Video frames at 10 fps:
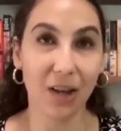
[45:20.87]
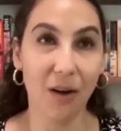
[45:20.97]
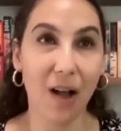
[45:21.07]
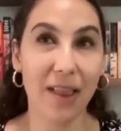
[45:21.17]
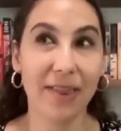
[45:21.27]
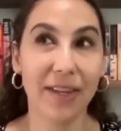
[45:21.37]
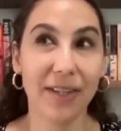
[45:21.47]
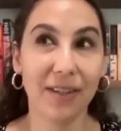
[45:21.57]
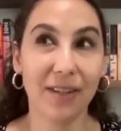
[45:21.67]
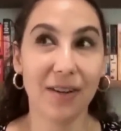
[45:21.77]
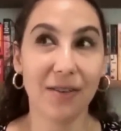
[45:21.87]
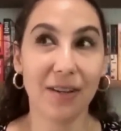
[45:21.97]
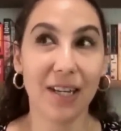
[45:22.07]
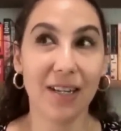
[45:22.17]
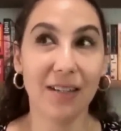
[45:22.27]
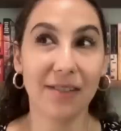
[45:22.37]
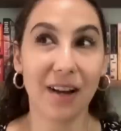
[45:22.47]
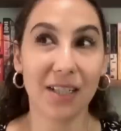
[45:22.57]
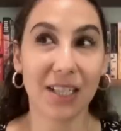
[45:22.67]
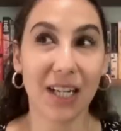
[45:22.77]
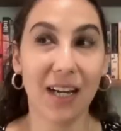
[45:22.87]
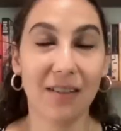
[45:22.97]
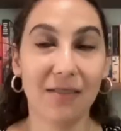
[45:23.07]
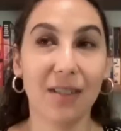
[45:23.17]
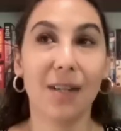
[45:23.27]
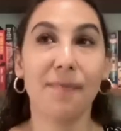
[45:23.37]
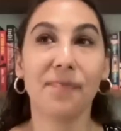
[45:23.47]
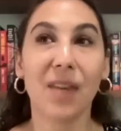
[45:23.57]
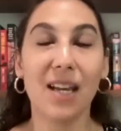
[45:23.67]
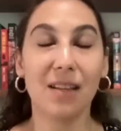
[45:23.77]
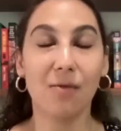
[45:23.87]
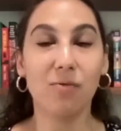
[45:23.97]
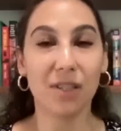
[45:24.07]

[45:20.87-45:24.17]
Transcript: So, the, you know, he's got to have it.